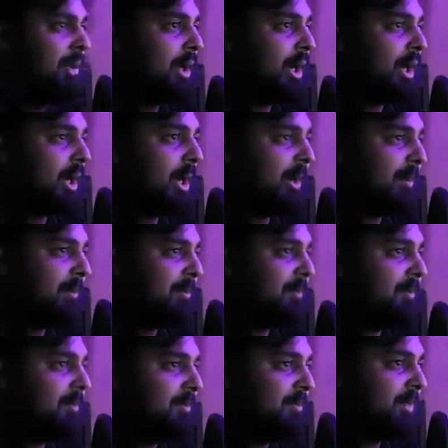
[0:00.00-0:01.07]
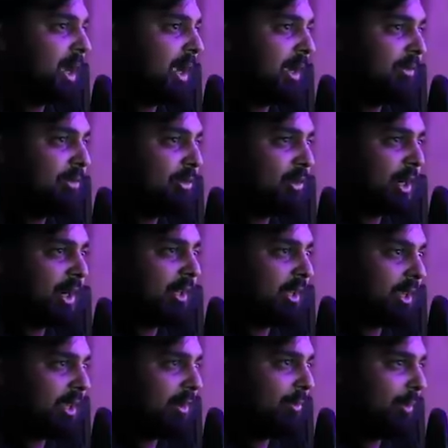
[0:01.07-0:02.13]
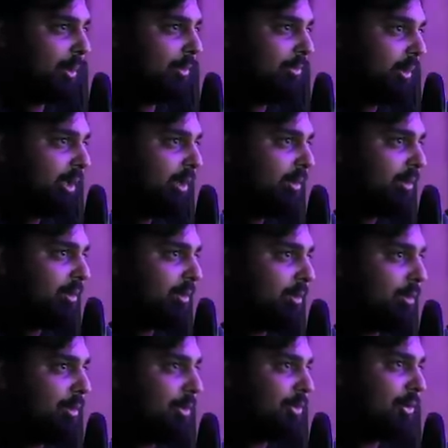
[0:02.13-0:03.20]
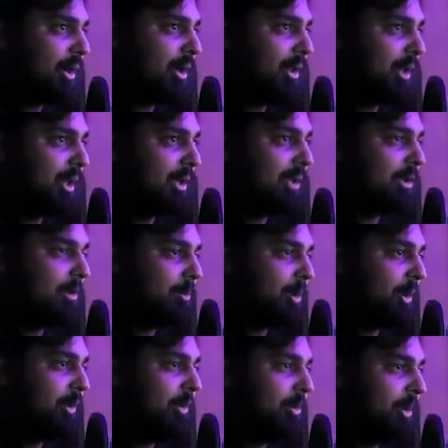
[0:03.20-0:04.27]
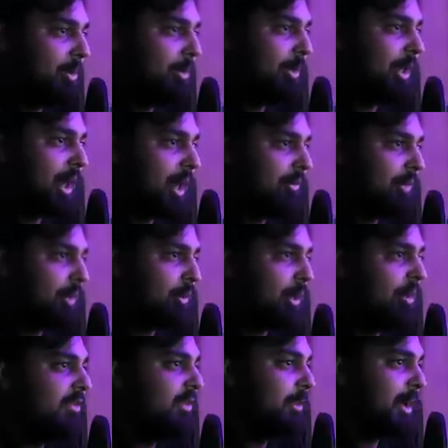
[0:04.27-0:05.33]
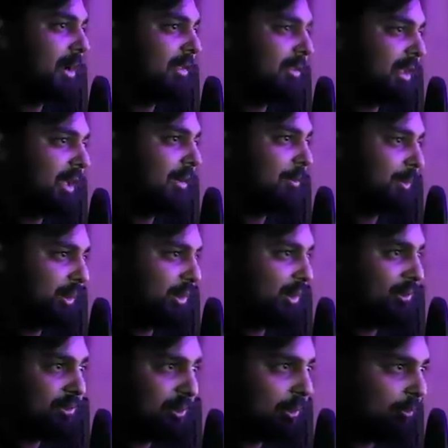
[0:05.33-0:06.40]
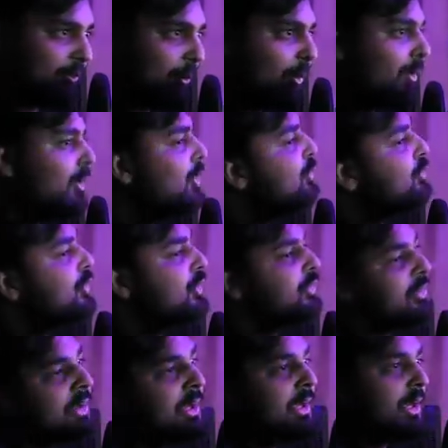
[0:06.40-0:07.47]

um, I guess they're trying to like get rid of it or they're trying to like you know burn the people that have a crazy amount of debt because of their foreclosures.